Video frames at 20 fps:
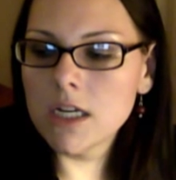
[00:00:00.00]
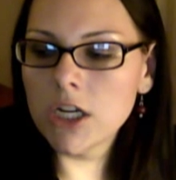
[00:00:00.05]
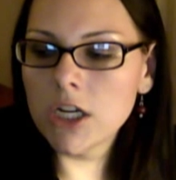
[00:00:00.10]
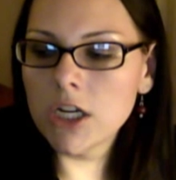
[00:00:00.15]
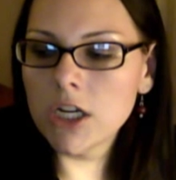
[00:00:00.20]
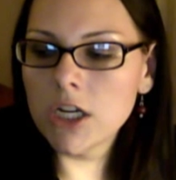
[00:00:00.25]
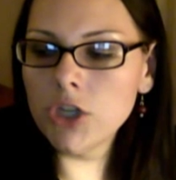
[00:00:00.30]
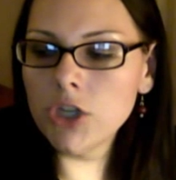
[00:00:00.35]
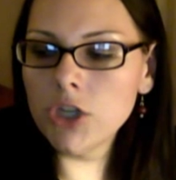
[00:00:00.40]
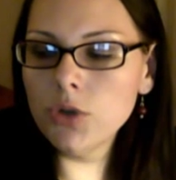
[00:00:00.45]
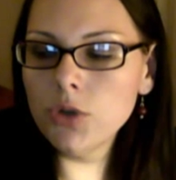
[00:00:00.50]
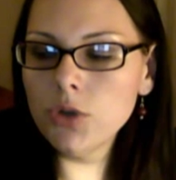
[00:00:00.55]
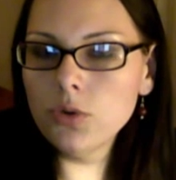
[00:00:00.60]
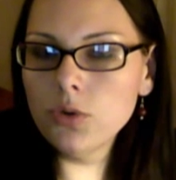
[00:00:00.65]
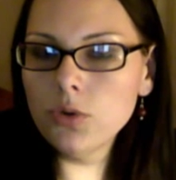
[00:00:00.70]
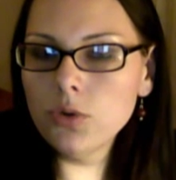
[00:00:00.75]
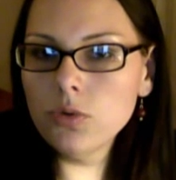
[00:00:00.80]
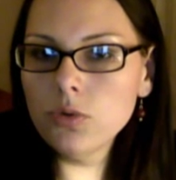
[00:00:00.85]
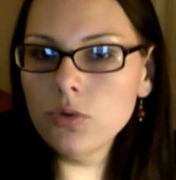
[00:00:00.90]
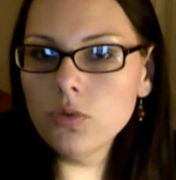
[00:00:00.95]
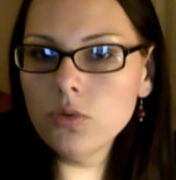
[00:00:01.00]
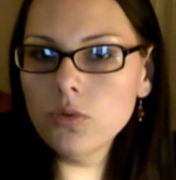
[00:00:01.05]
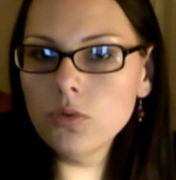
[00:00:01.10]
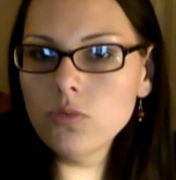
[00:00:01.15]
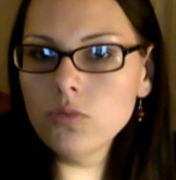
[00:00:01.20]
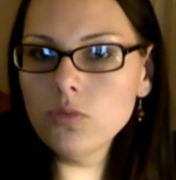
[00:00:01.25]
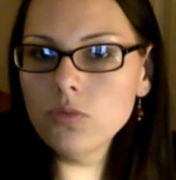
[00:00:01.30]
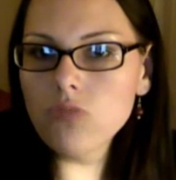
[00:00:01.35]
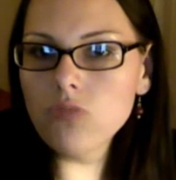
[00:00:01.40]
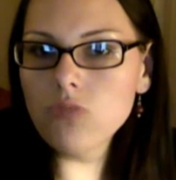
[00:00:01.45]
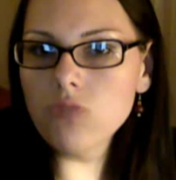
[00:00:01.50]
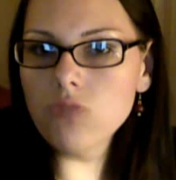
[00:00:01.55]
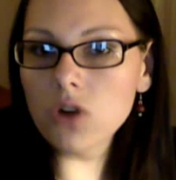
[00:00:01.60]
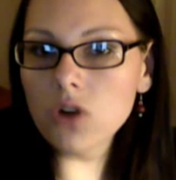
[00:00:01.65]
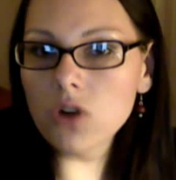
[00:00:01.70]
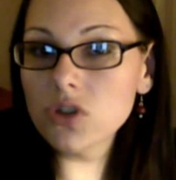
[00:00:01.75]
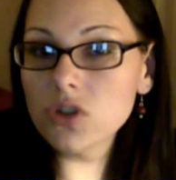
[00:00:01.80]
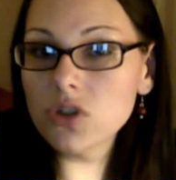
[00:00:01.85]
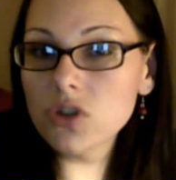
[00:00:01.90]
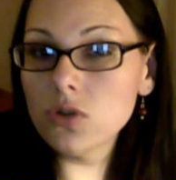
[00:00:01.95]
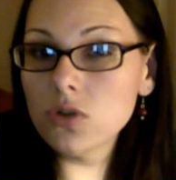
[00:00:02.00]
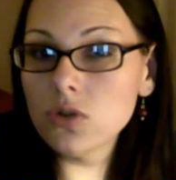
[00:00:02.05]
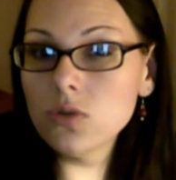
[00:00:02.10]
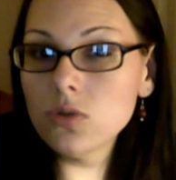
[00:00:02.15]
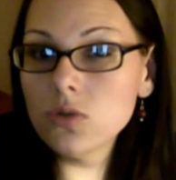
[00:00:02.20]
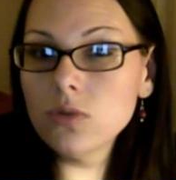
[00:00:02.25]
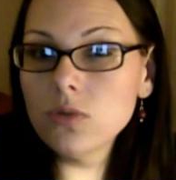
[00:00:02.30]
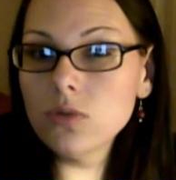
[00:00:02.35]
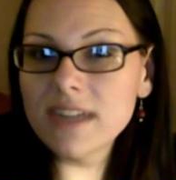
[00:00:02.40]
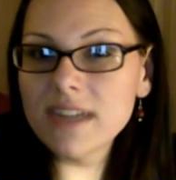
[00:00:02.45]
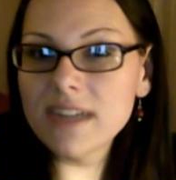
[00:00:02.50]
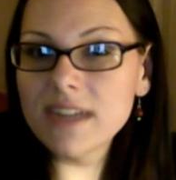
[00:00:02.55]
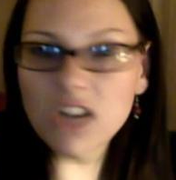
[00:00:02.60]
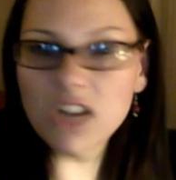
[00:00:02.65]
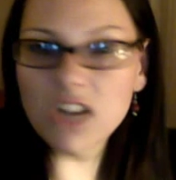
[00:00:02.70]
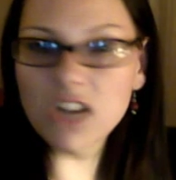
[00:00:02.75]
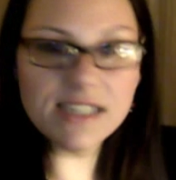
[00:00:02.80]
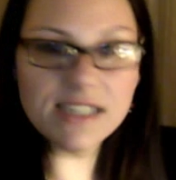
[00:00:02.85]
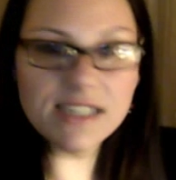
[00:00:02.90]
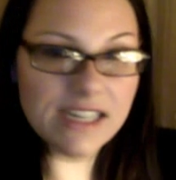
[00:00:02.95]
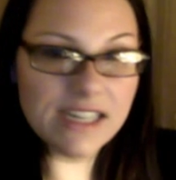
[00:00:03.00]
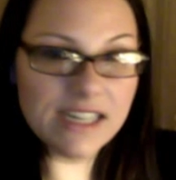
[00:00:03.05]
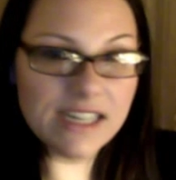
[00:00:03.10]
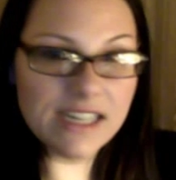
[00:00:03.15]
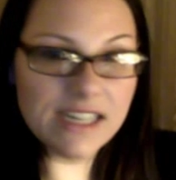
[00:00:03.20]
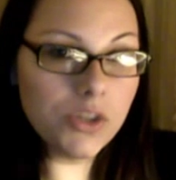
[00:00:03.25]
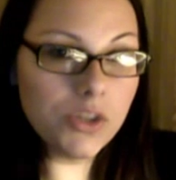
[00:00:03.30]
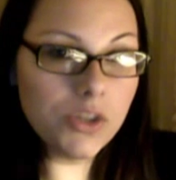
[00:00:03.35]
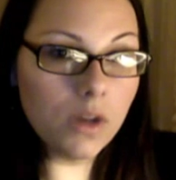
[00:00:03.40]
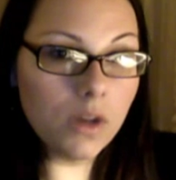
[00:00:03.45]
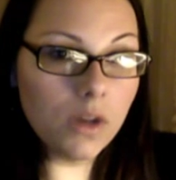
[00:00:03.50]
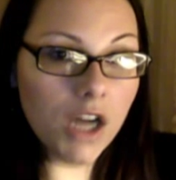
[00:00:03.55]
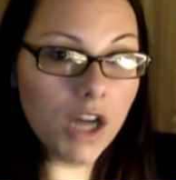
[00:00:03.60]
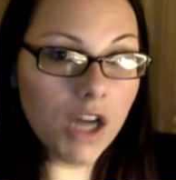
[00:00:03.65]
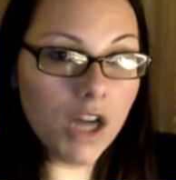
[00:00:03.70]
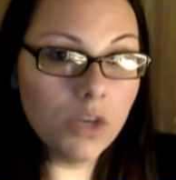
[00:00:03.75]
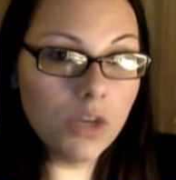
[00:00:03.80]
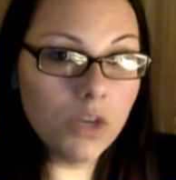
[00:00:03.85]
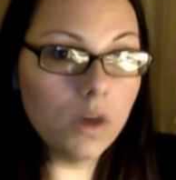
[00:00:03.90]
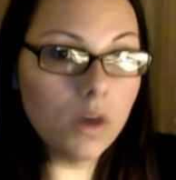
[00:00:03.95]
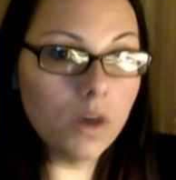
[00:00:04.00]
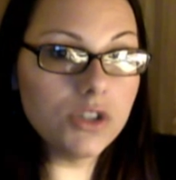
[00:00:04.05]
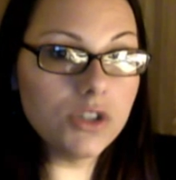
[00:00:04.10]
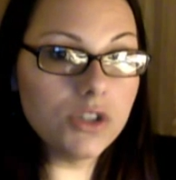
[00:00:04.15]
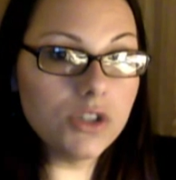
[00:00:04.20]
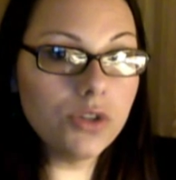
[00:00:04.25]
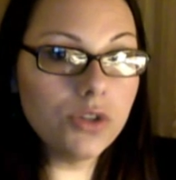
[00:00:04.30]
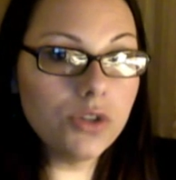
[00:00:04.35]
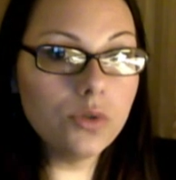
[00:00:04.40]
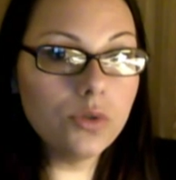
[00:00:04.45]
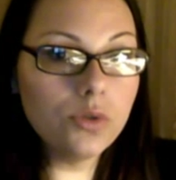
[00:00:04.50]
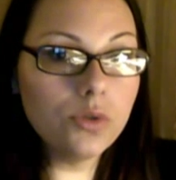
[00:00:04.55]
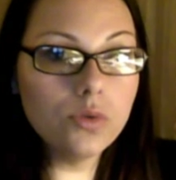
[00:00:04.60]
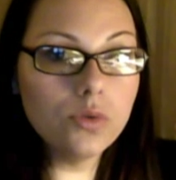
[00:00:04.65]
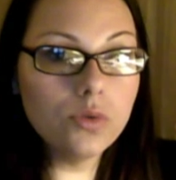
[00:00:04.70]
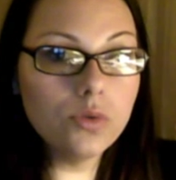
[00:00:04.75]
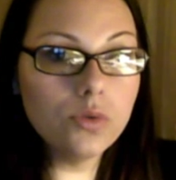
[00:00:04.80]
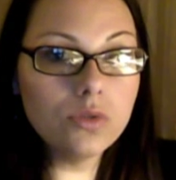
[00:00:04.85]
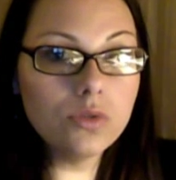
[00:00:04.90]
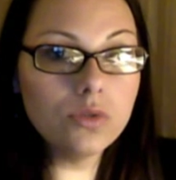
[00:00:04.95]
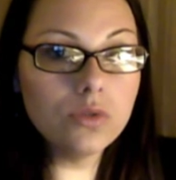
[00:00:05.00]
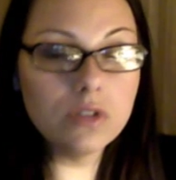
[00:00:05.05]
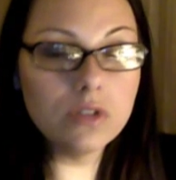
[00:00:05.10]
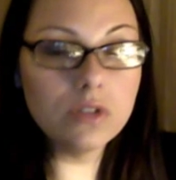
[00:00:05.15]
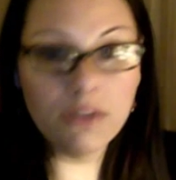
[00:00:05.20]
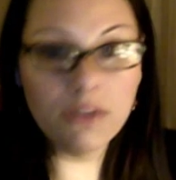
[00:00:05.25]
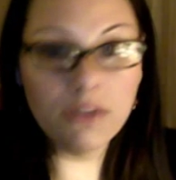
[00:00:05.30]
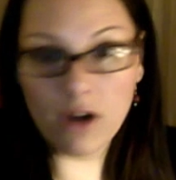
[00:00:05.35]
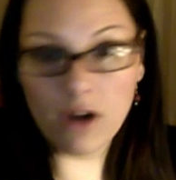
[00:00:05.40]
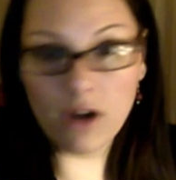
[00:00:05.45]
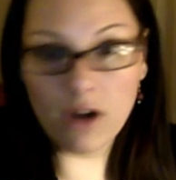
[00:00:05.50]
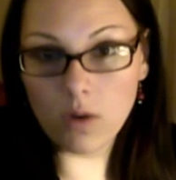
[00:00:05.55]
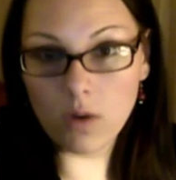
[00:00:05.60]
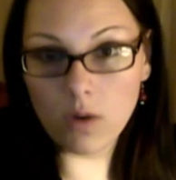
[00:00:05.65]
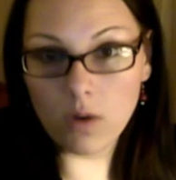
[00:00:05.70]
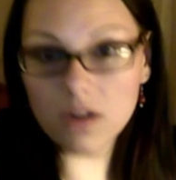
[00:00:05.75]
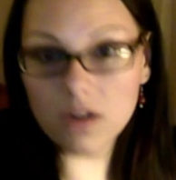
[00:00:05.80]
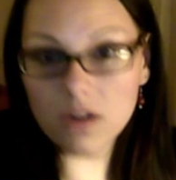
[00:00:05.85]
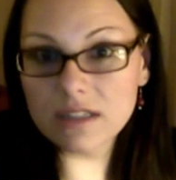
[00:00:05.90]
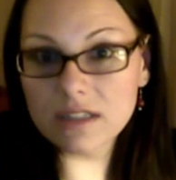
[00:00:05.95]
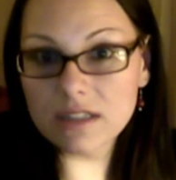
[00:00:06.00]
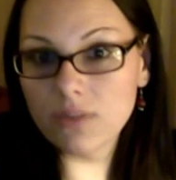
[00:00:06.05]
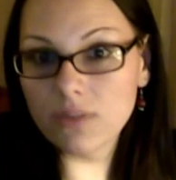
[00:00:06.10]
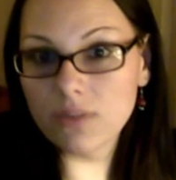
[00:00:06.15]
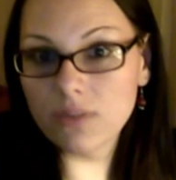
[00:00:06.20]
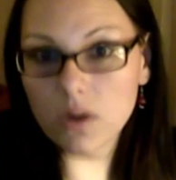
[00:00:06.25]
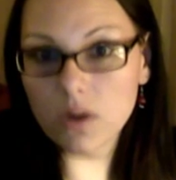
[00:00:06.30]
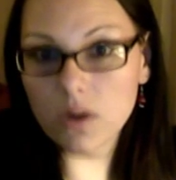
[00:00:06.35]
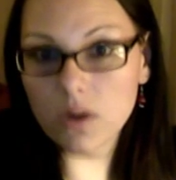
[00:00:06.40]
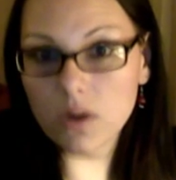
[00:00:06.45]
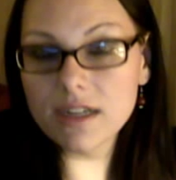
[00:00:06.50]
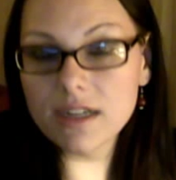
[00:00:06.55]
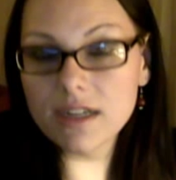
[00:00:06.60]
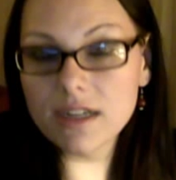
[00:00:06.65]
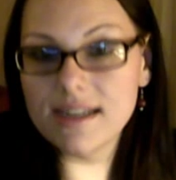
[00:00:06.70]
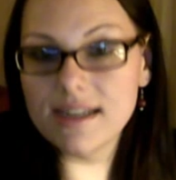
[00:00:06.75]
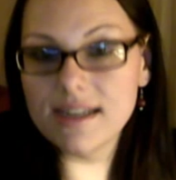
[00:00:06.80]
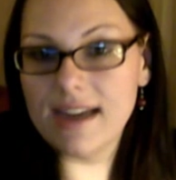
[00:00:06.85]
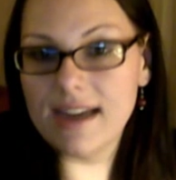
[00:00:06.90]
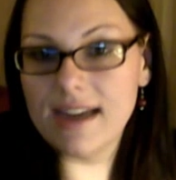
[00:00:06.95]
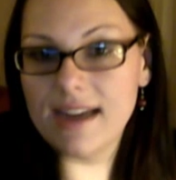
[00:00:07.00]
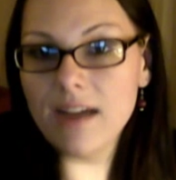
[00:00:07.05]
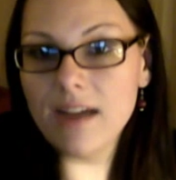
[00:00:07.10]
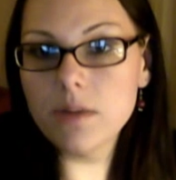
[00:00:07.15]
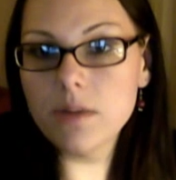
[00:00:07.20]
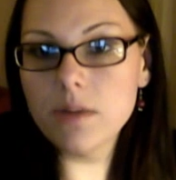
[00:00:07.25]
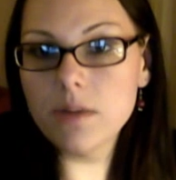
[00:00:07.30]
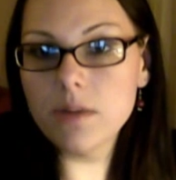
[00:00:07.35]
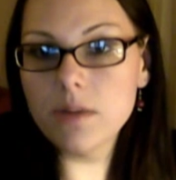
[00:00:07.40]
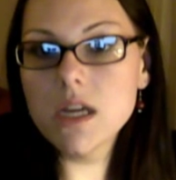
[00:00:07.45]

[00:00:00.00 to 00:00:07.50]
you are so exhausted at 2 o'clock you want to, if you're at work, leave work and take a nap.